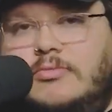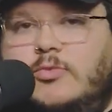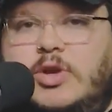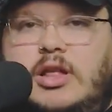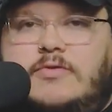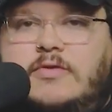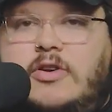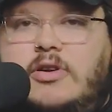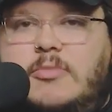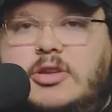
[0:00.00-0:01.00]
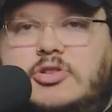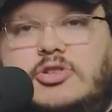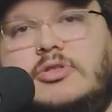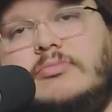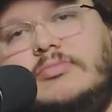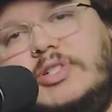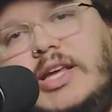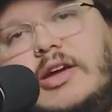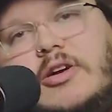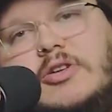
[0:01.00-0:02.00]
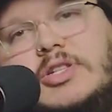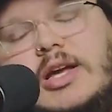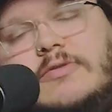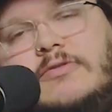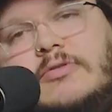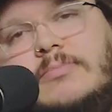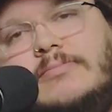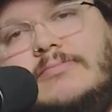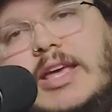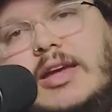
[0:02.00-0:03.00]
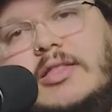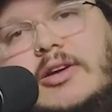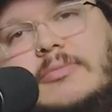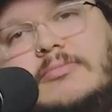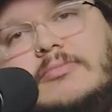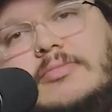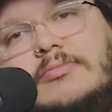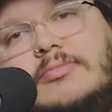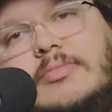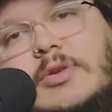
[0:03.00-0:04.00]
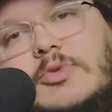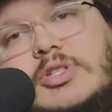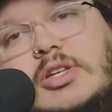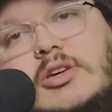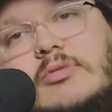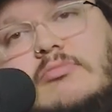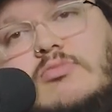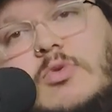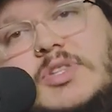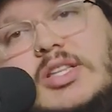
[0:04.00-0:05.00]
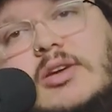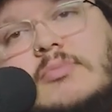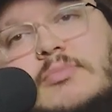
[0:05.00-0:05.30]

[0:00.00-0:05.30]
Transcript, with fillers: We love you very much. Take care of yourself. Hang in there and we'll see you when we see you.